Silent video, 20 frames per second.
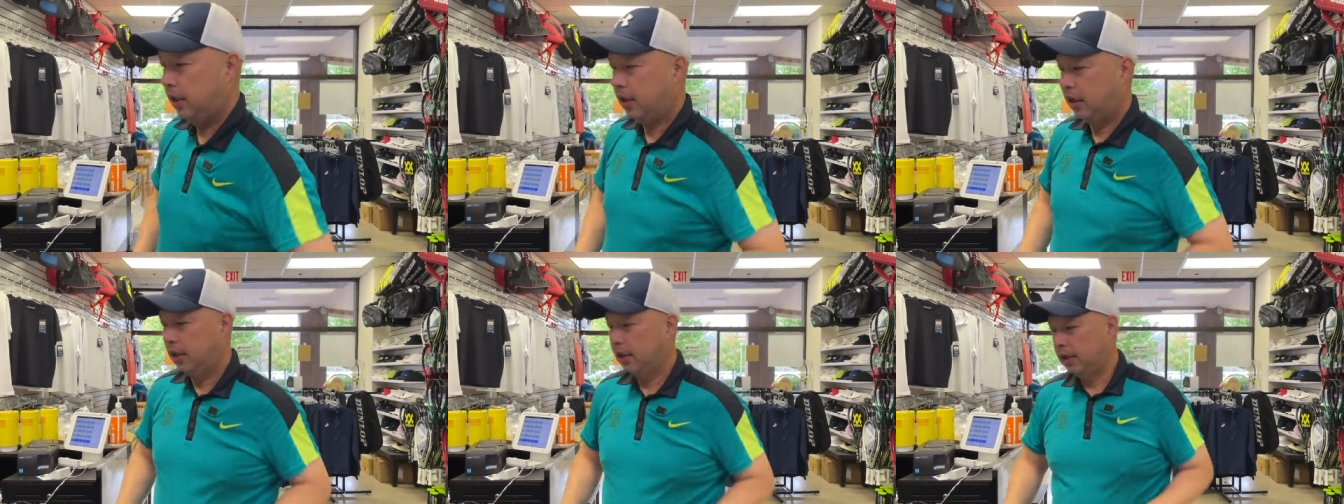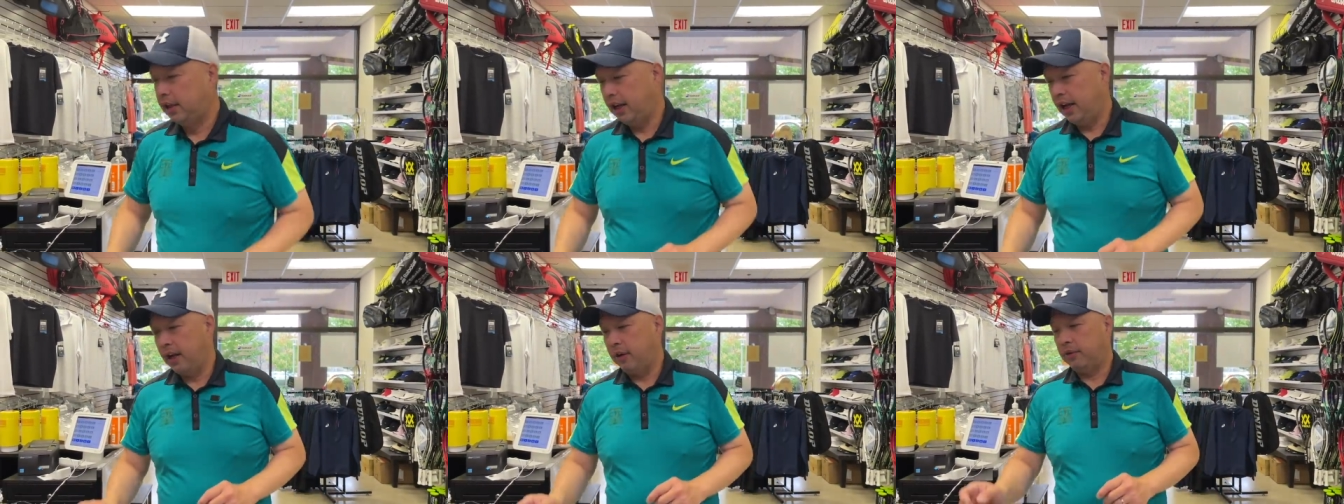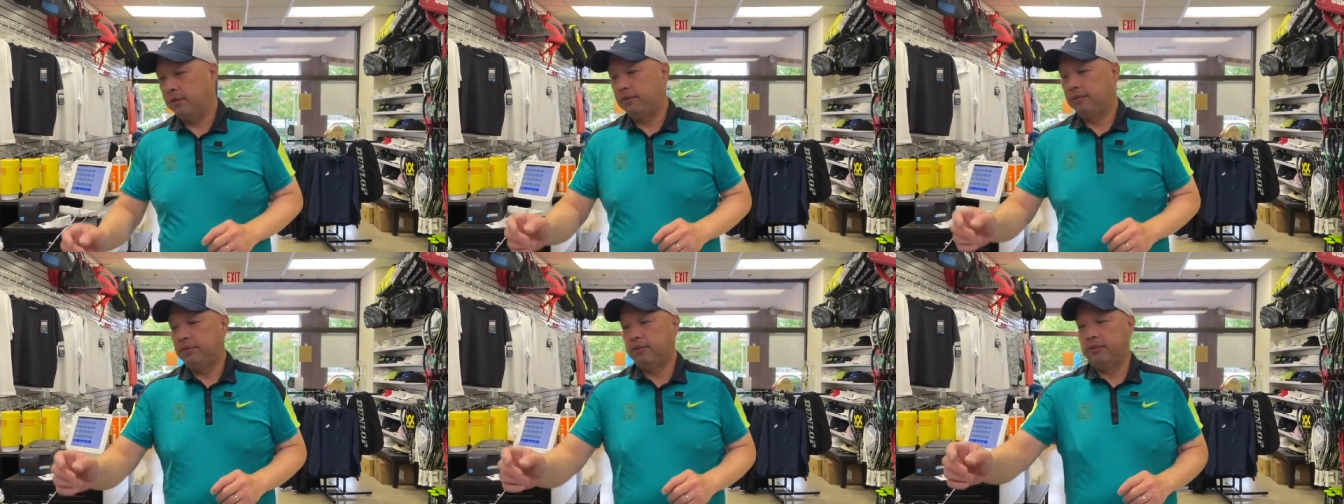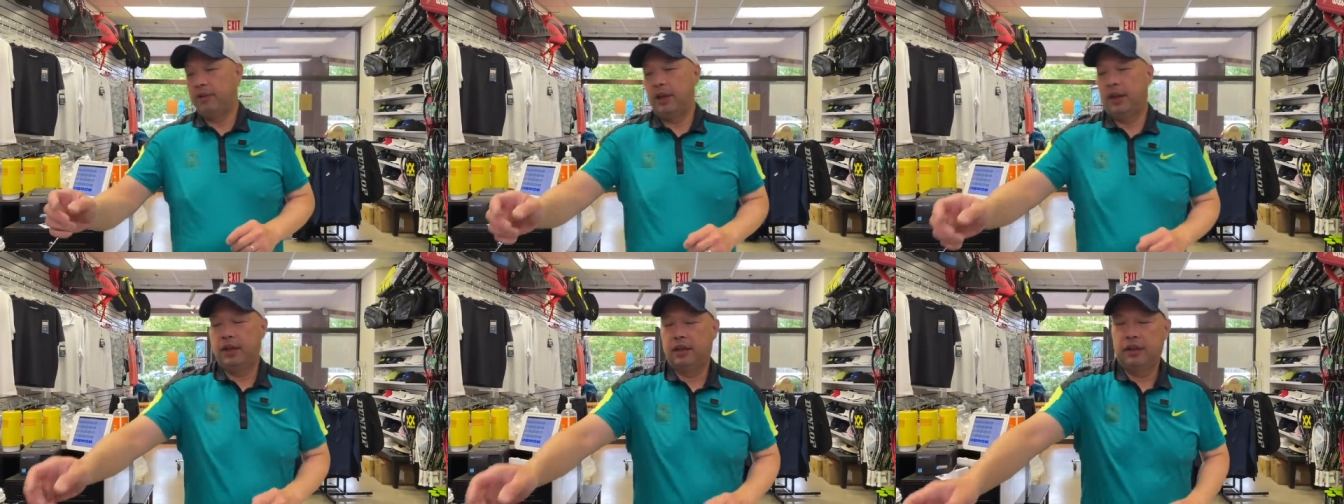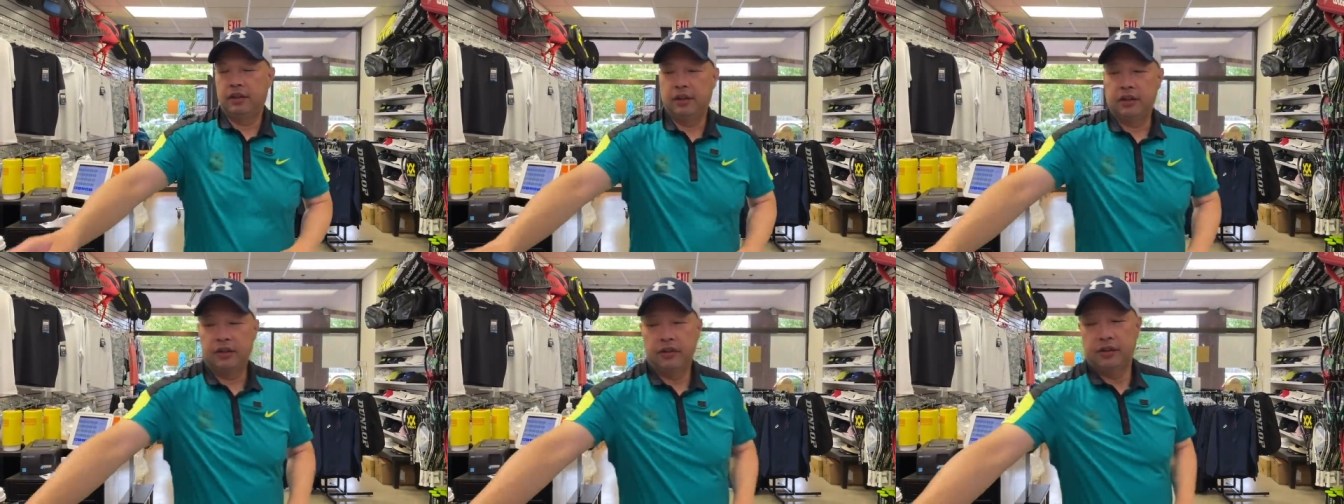Now
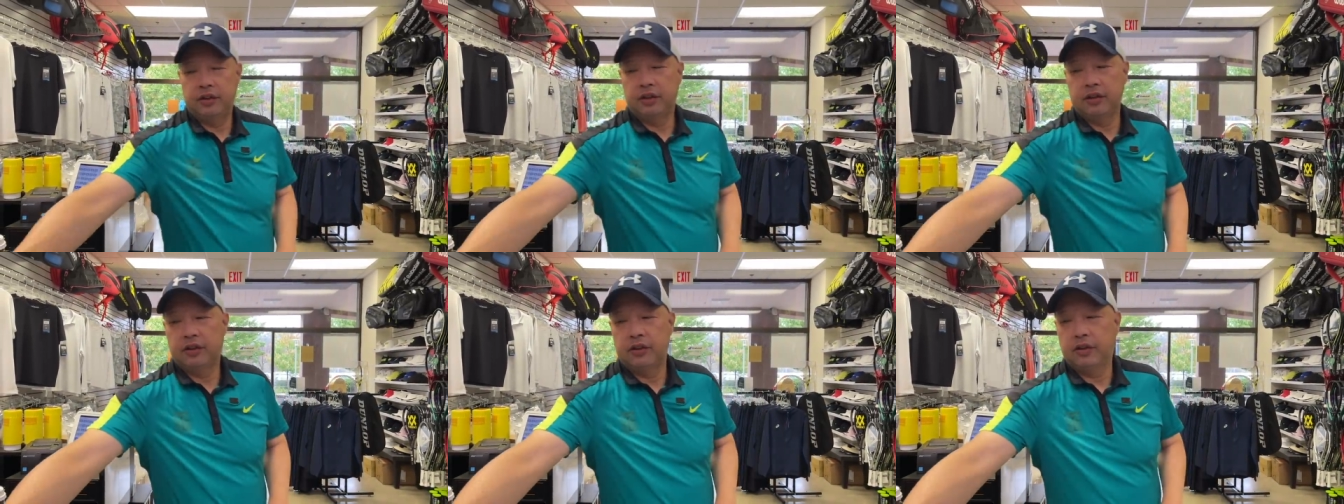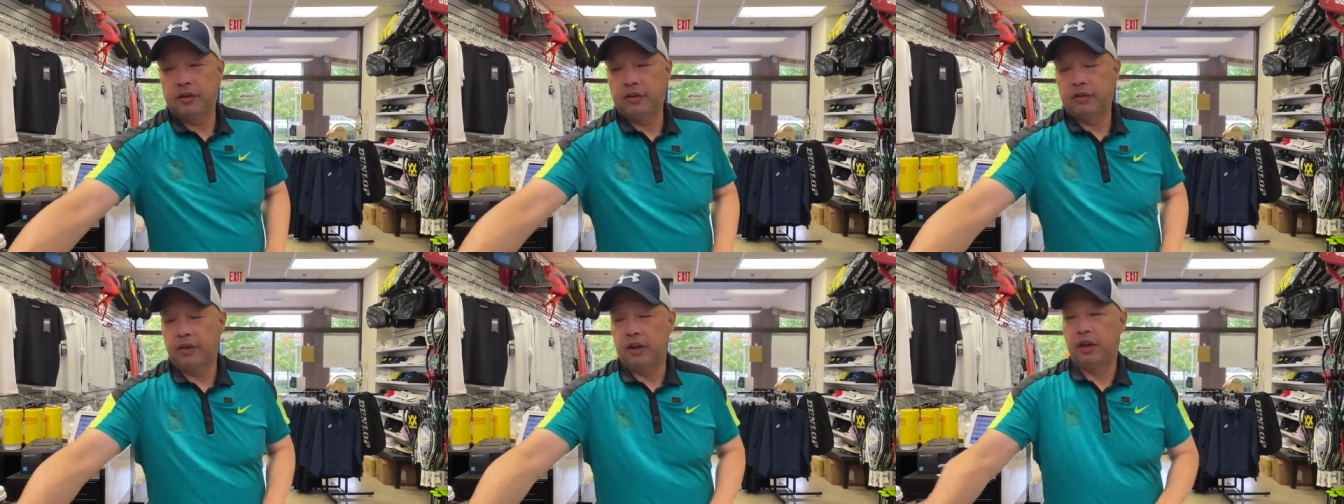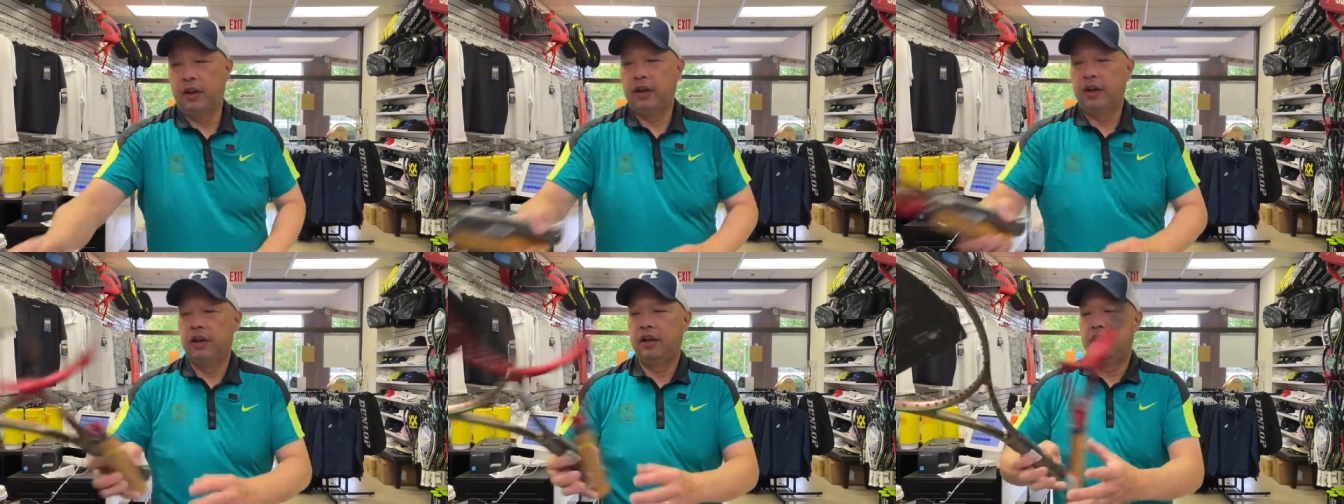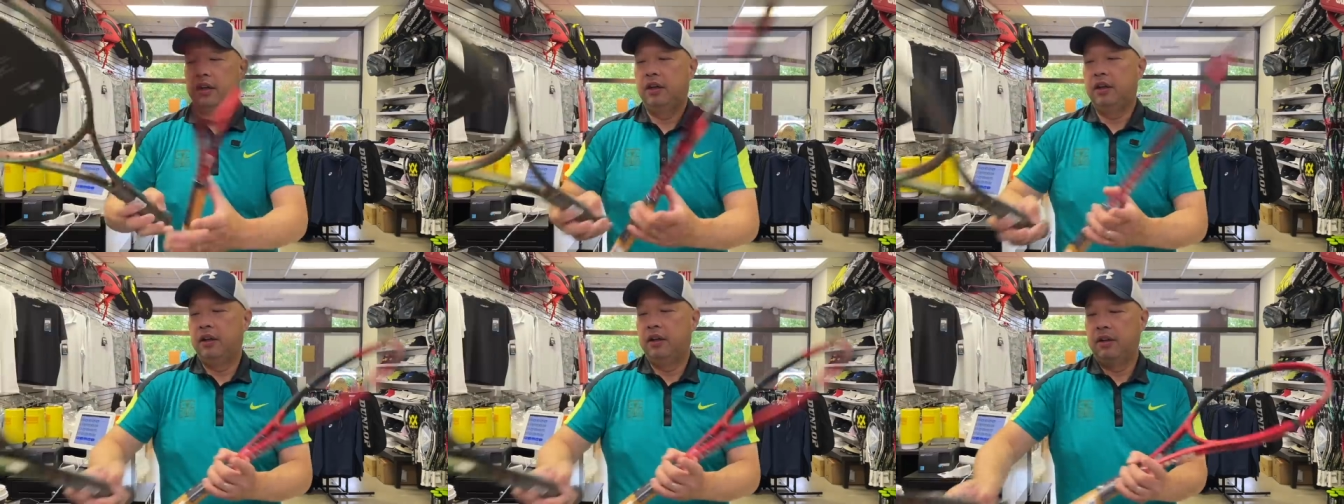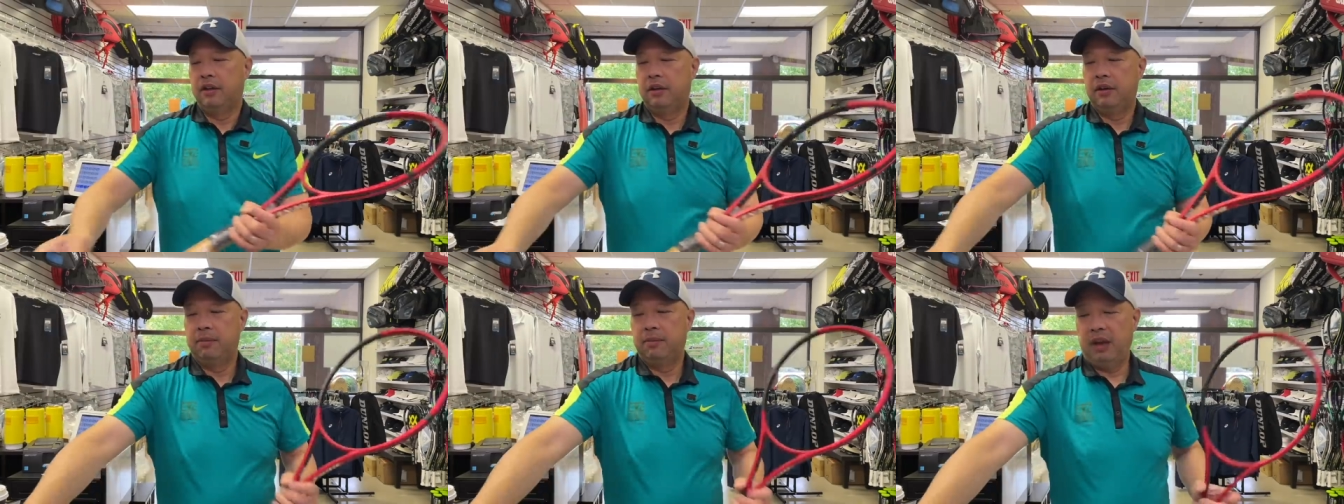let's go over here.
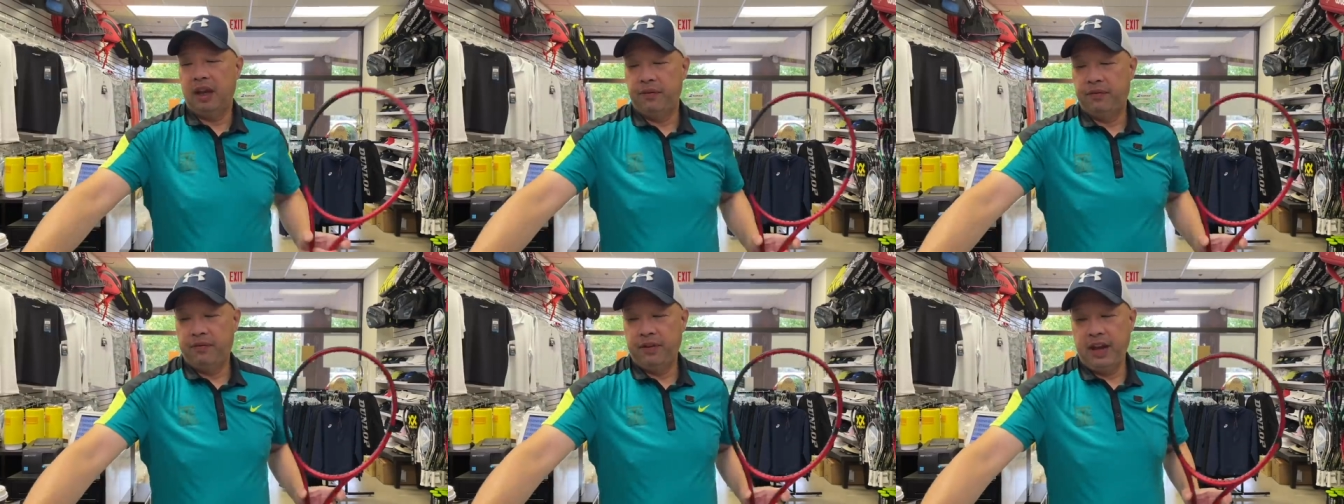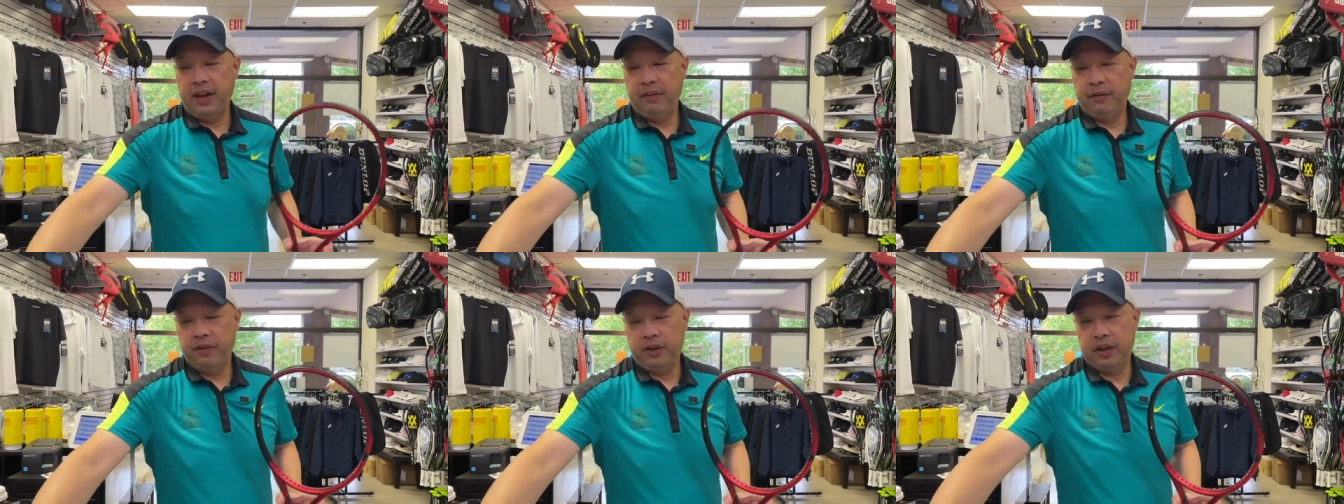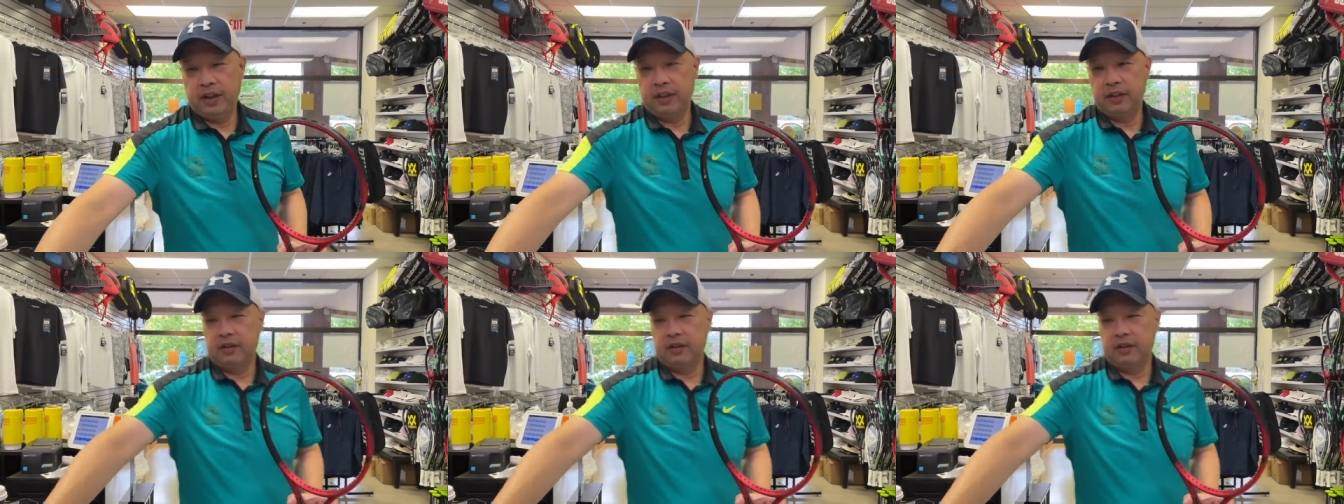My favorite